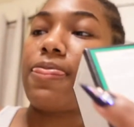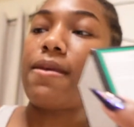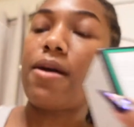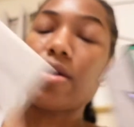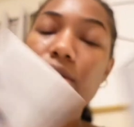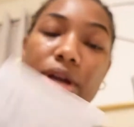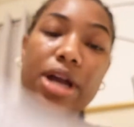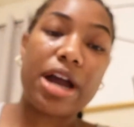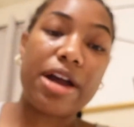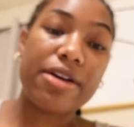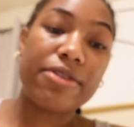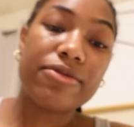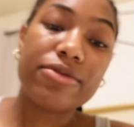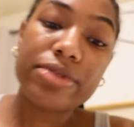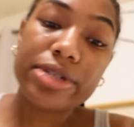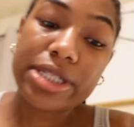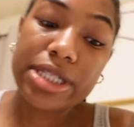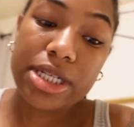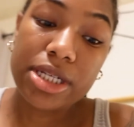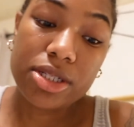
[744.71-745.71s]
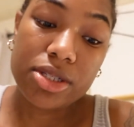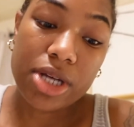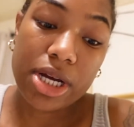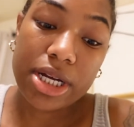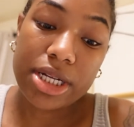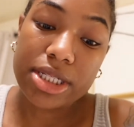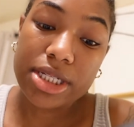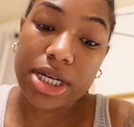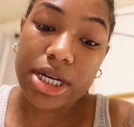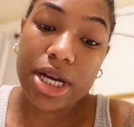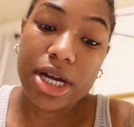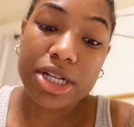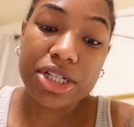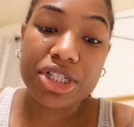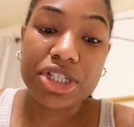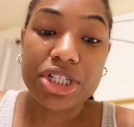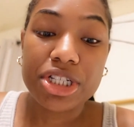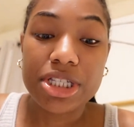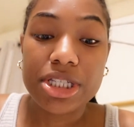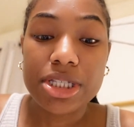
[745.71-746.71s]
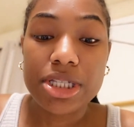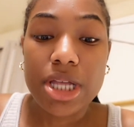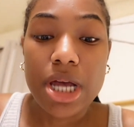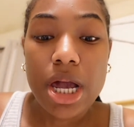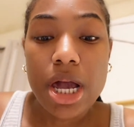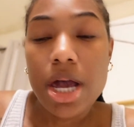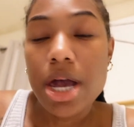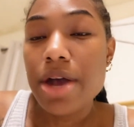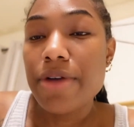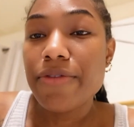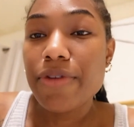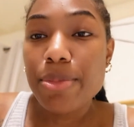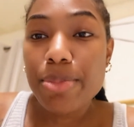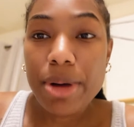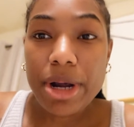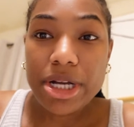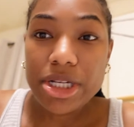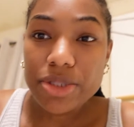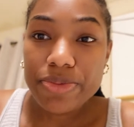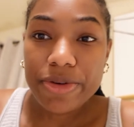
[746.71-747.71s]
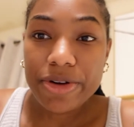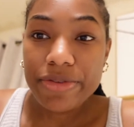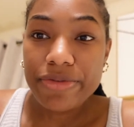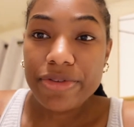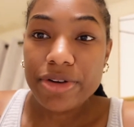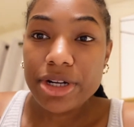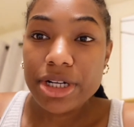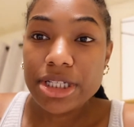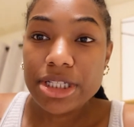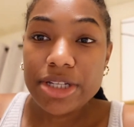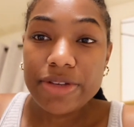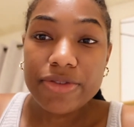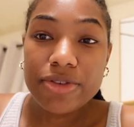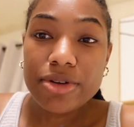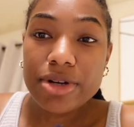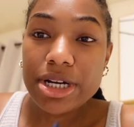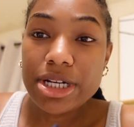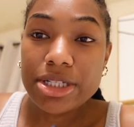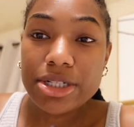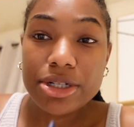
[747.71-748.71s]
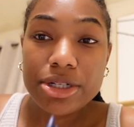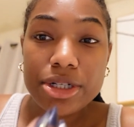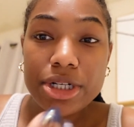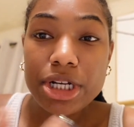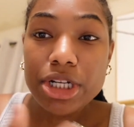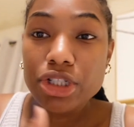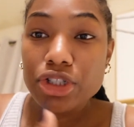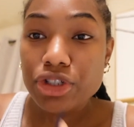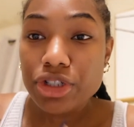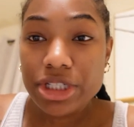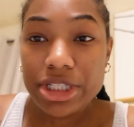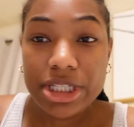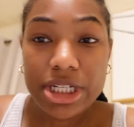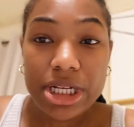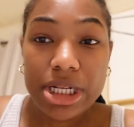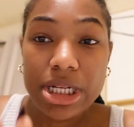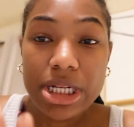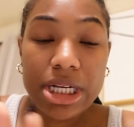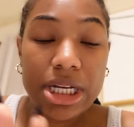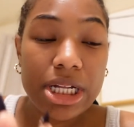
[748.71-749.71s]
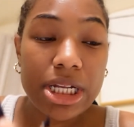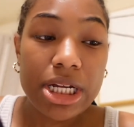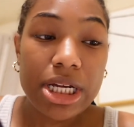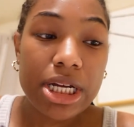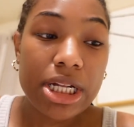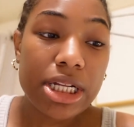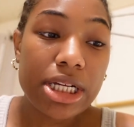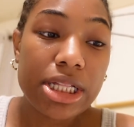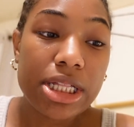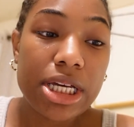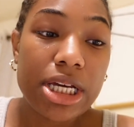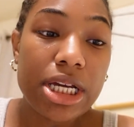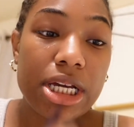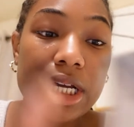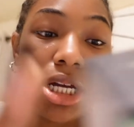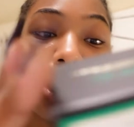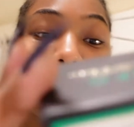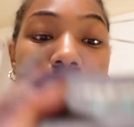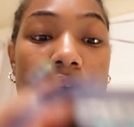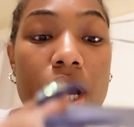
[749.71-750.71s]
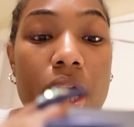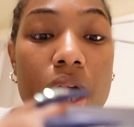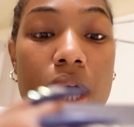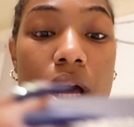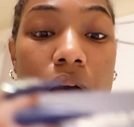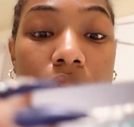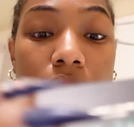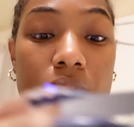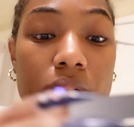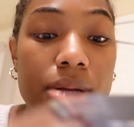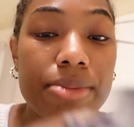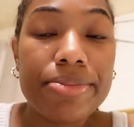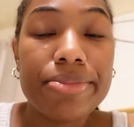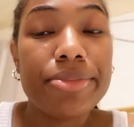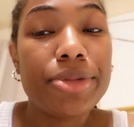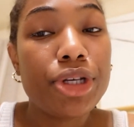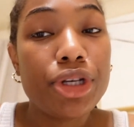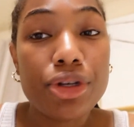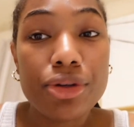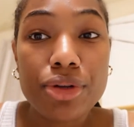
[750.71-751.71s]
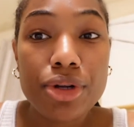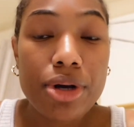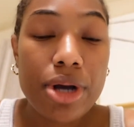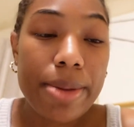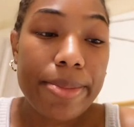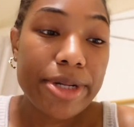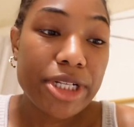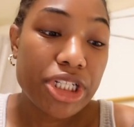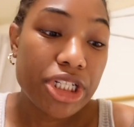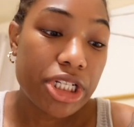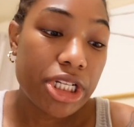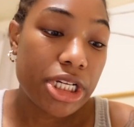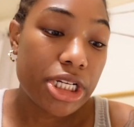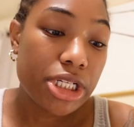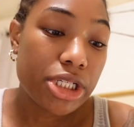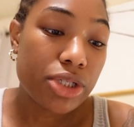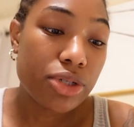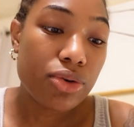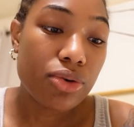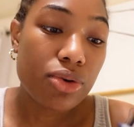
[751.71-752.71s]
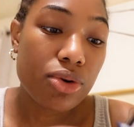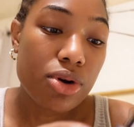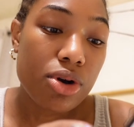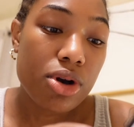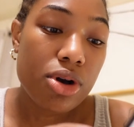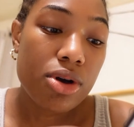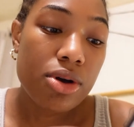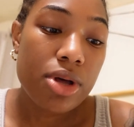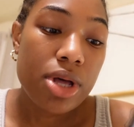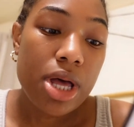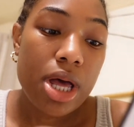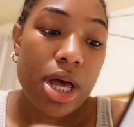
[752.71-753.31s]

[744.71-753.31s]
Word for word: Oh yeah, I have a receipt so I can tell y'all. Just for price preference, if you guys are interested in getting anything, you know how much it is, girl.